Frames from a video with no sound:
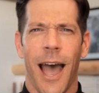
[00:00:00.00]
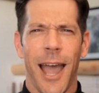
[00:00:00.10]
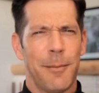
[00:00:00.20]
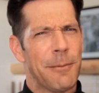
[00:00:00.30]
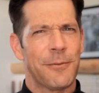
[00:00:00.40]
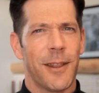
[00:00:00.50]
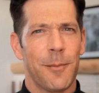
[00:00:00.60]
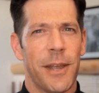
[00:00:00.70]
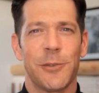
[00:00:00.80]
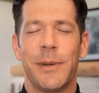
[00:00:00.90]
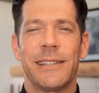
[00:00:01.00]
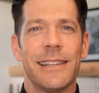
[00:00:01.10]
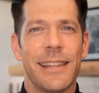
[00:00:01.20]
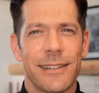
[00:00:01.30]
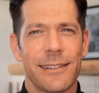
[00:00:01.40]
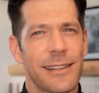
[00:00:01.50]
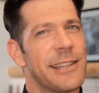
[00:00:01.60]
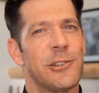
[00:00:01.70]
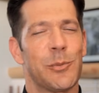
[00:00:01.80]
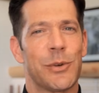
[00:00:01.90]
Hi, my name is Father Mike Schmitz, and this is
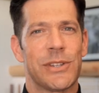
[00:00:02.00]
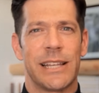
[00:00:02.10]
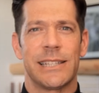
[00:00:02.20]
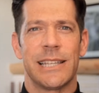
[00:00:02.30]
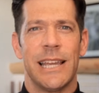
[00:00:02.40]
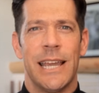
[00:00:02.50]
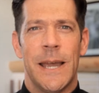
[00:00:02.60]
Ascension Presents.